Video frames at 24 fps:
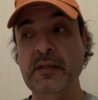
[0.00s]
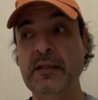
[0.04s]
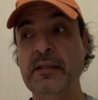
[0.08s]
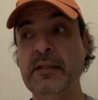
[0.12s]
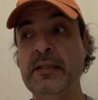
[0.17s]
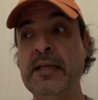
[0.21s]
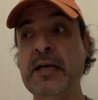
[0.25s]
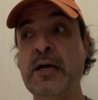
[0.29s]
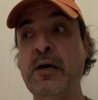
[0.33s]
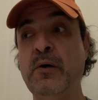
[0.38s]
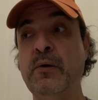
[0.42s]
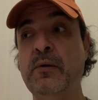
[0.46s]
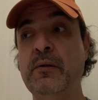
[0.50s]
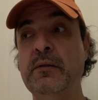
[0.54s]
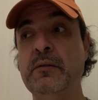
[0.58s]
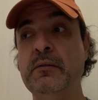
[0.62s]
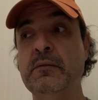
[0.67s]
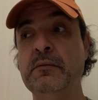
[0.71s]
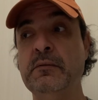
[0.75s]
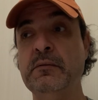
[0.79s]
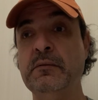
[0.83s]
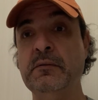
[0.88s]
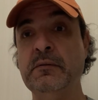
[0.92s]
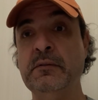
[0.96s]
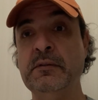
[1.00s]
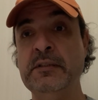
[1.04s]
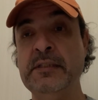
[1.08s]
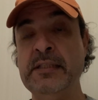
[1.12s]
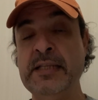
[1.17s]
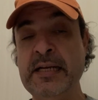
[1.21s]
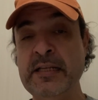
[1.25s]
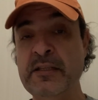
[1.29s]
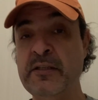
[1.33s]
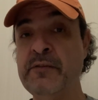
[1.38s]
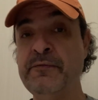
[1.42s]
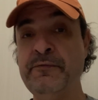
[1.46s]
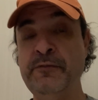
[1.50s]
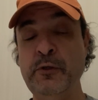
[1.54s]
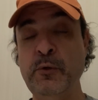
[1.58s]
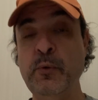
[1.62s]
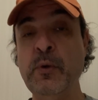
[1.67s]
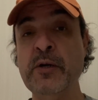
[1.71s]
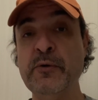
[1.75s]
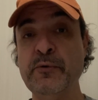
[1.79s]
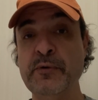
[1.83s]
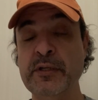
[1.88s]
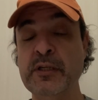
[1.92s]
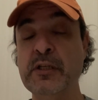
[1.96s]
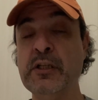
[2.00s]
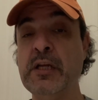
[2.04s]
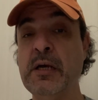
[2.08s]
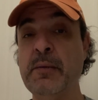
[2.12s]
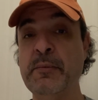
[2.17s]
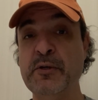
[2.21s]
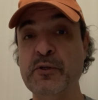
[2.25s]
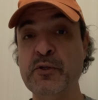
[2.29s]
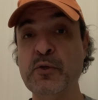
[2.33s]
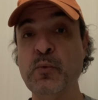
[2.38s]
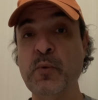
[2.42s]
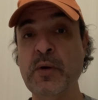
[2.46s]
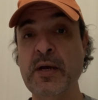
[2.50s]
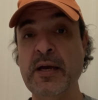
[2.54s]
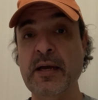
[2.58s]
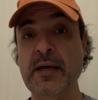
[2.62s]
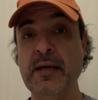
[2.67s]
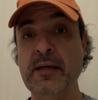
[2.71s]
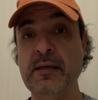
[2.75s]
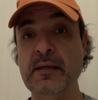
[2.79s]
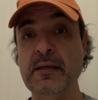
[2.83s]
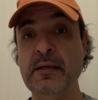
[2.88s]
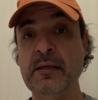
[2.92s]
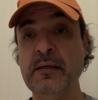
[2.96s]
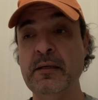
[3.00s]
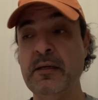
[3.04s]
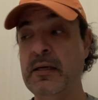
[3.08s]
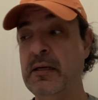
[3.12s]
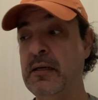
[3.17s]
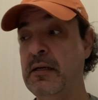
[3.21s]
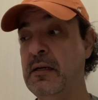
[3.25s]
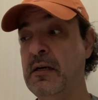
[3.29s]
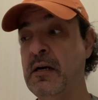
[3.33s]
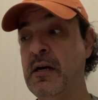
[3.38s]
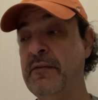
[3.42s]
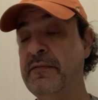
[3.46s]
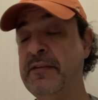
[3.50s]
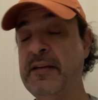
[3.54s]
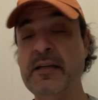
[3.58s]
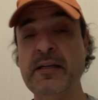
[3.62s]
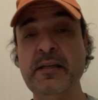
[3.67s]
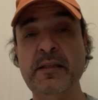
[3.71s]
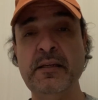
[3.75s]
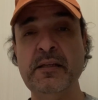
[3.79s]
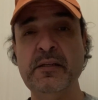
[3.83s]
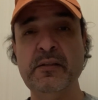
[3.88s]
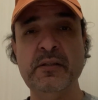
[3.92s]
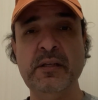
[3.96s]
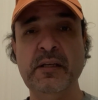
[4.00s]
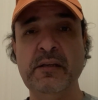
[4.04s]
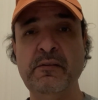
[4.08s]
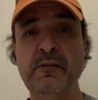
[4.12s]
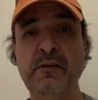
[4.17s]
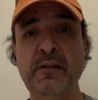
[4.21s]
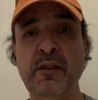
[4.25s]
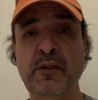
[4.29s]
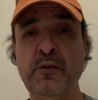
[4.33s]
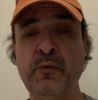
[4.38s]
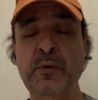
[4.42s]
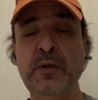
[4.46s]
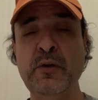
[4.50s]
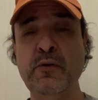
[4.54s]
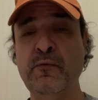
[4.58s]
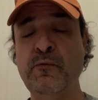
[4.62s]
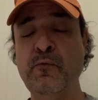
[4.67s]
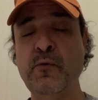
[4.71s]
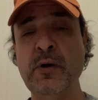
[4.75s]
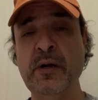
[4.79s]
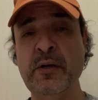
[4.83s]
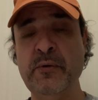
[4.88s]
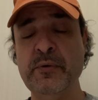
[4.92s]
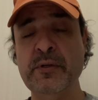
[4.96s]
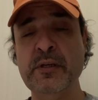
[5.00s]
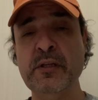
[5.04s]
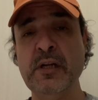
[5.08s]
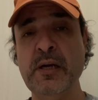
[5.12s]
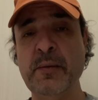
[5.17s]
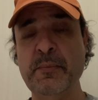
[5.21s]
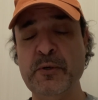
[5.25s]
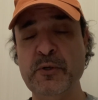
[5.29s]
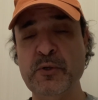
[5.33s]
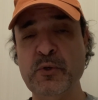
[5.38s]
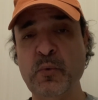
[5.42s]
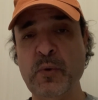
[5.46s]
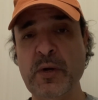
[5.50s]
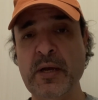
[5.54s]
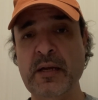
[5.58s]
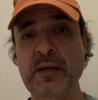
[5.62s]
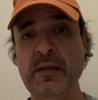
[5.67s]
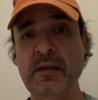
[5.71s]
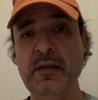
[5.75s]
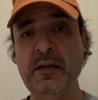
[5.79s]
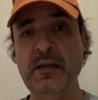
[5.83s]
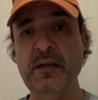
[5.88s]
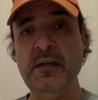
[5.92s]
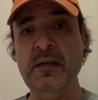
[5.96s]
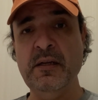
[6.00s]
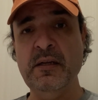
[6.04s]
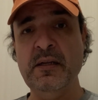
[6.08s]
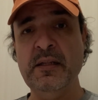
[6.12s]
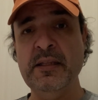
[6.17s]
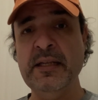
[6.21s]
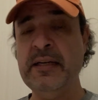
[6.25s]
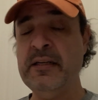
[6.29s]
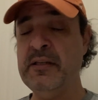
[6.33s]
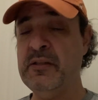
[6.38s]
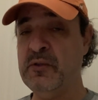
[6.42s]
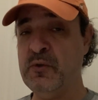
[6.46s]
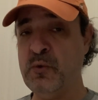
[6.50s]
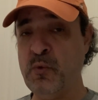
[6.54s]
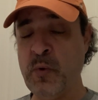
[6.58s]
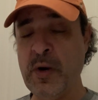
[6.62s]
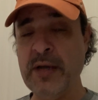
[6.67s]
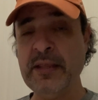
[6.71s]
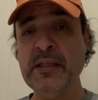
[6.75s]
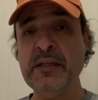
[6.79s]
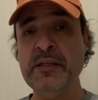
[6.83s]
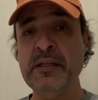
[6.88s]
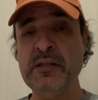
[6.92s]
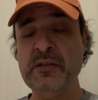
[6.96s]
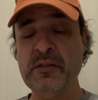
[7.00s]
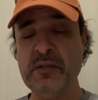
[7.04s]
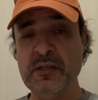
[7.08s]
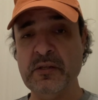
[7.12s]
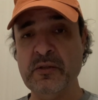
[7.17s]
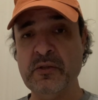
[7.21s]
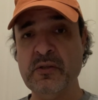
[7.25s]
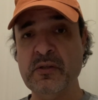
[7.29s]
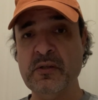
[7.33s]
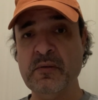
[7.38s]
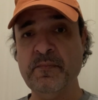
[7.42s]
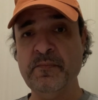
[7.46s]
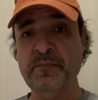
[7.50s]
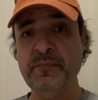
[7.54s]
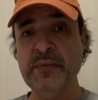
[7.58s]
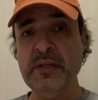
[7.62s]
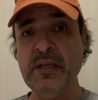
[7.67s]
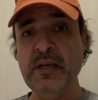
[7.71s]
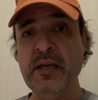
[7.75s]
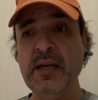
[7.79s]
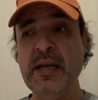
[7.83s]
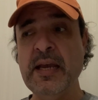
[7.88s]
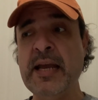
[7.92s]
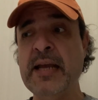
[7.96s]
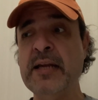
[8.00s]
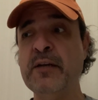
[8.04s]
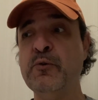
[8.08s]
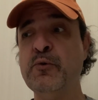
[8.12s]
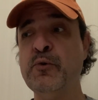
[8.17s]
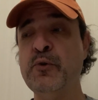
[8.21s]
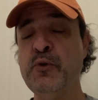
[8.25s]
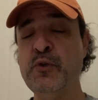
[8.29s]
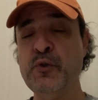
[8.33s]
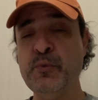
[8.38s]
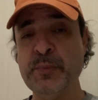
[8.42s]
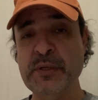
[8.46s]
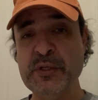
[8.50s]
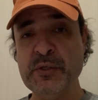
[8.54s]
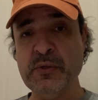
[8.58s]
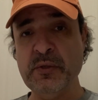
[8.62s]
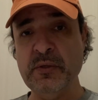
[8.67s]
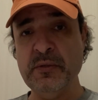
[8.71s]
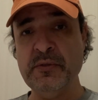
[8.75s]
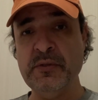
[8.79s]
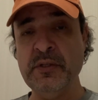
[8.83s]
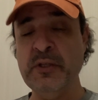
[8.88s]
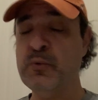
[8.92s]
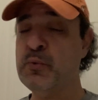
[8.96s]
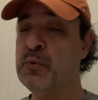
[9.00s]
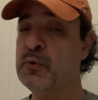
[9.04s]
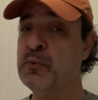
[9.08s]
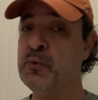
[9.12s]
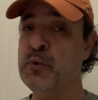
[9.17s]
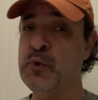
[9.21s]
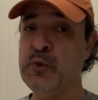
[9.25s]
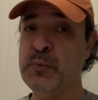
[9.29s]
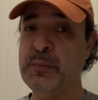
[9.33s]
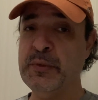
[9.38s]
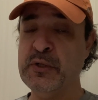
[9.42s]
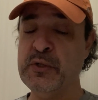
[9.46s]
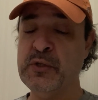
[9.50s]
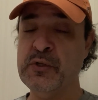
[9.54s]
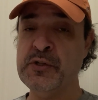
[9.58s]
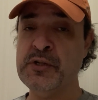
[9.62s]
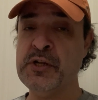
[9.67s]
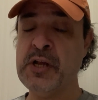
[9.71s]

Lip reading: Now, that's a few hundred kilometers away. Offhand, I think it's like 300 or 400 kilometers away. That is quite the distance. And cruise missiles, these were cruise missiles,